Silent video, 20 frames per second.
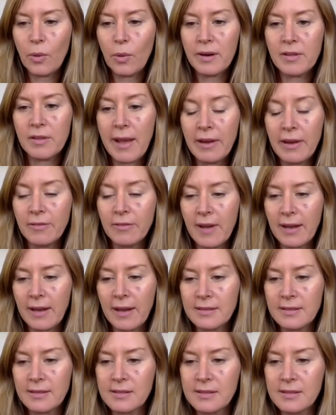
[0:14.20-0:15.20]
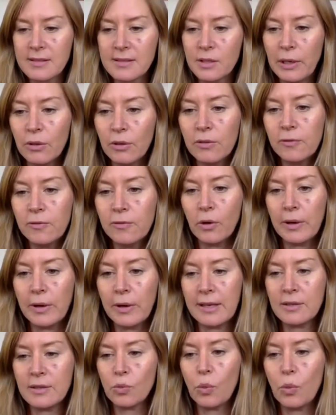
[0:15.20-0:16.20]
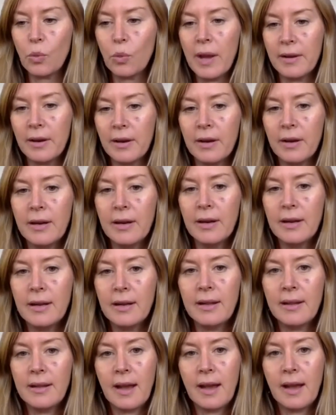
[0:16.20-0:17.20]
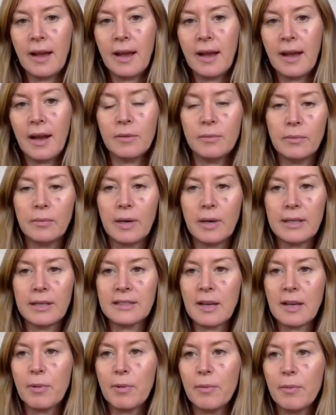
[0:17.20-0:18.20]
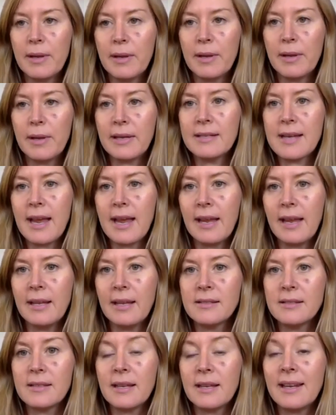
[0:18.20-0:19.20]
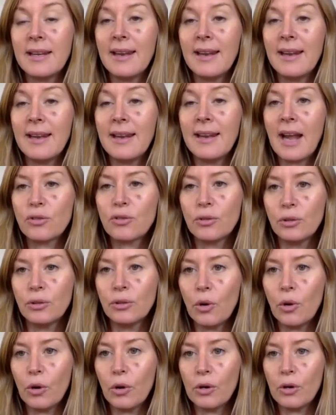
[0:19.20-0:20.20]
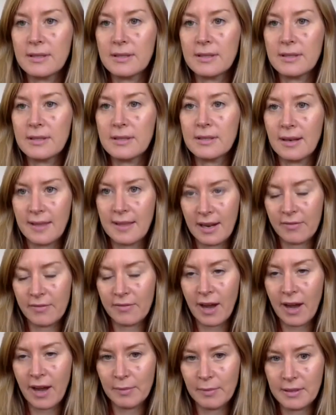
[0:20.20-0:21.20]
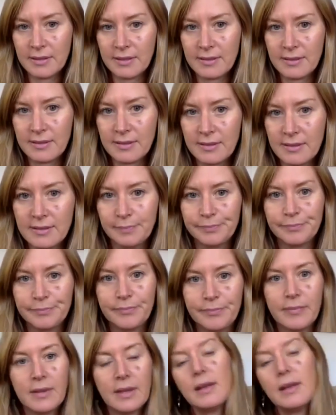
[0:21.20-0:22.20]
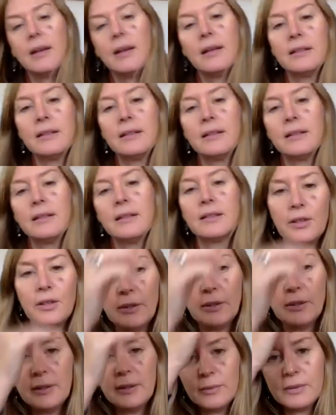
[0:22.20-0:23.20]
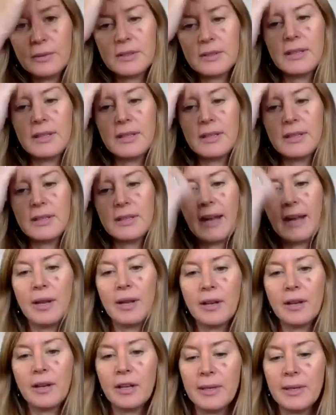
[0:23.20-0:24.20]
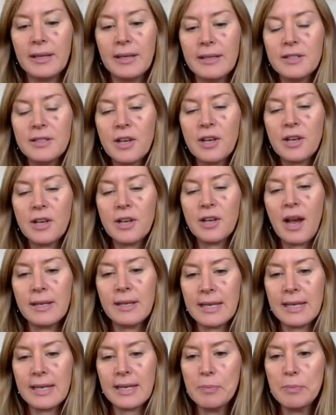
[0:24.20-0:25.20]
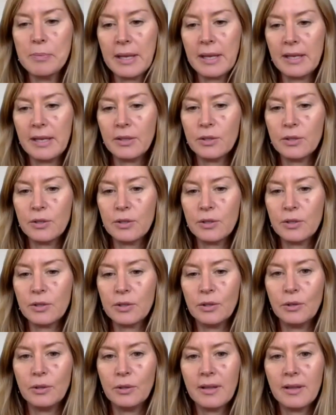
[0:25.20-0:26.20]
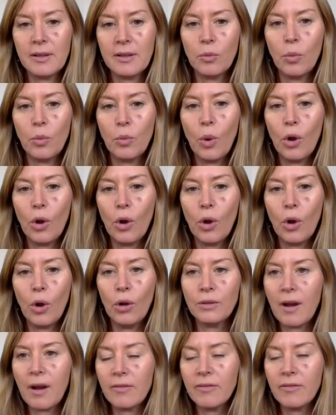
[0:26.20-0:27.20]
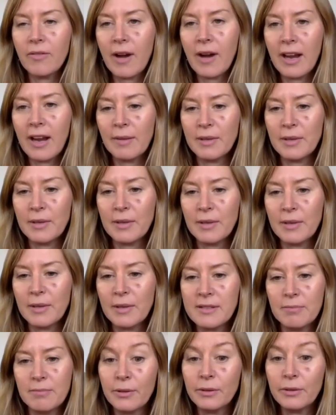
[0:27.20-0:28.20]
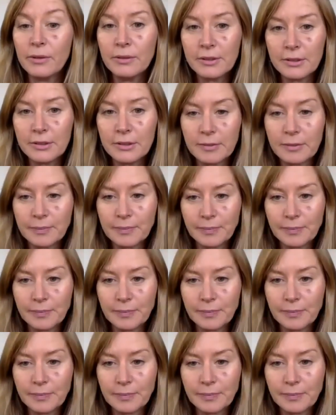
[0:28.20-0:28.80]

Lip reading: main factors that we look for is whether a supplement contains natural or synthetic vitamins. So today we're going to be diving deep into the world of vitamins and minerals.